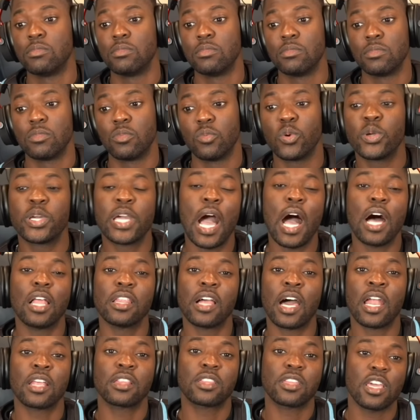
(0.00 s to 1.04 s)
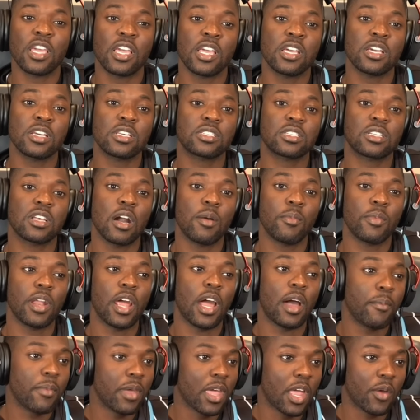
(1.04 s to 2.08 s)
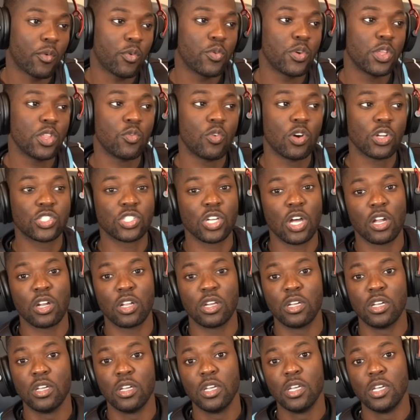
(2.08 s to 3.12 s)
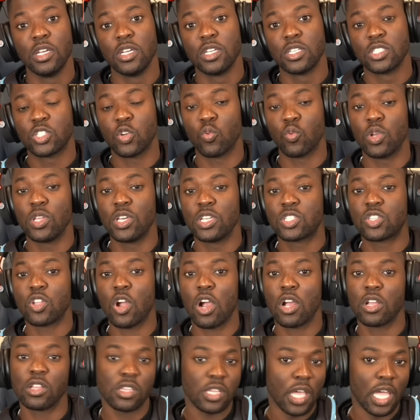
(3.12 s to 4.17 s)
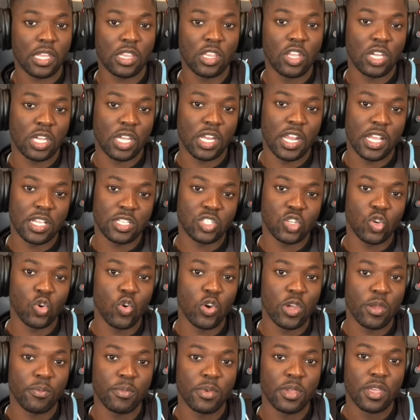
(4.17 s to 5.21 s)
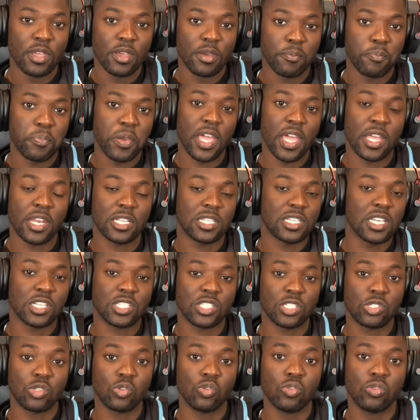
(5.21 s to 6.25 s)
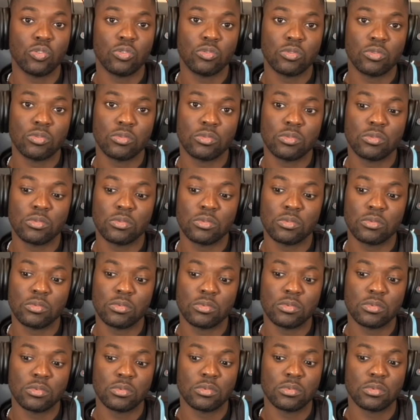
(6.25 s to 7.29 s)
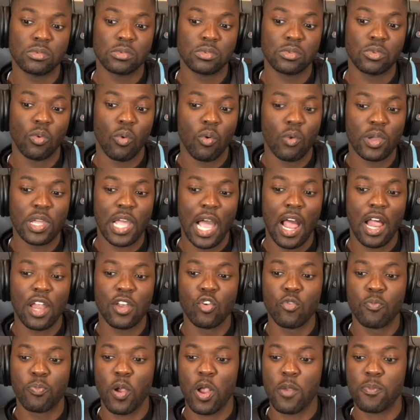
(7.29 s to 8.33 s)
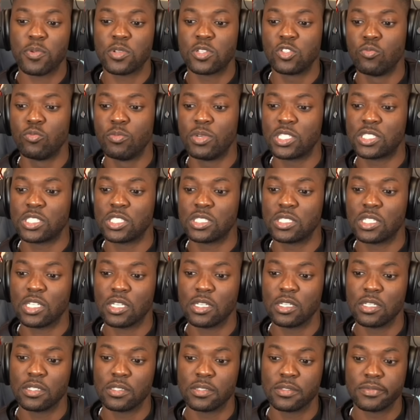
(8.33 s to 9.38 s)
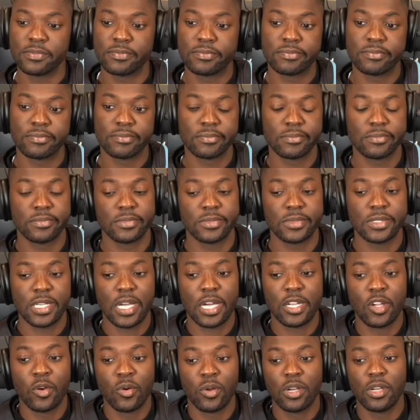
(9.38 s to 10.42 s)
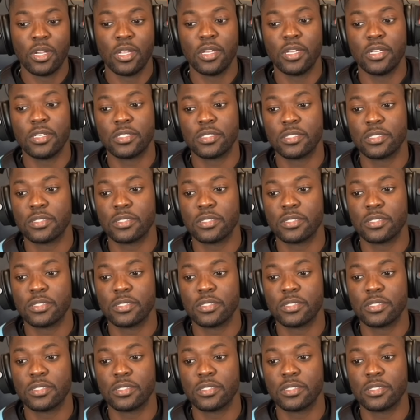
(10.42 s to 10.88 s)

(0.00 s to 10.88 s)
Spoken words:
We got a lot of things coming out, man. We really want y'all to really start like looking into and paying attention to. We got a new purpose, new missions, nigga. Y'all know what it is.